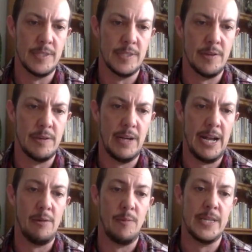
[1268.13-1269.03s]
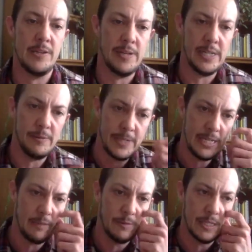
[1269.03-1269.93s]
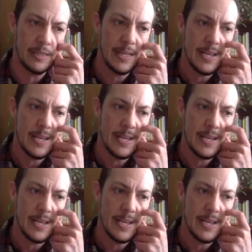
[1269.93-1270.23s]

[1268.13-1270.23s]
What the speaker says: So I'll be doing a reading with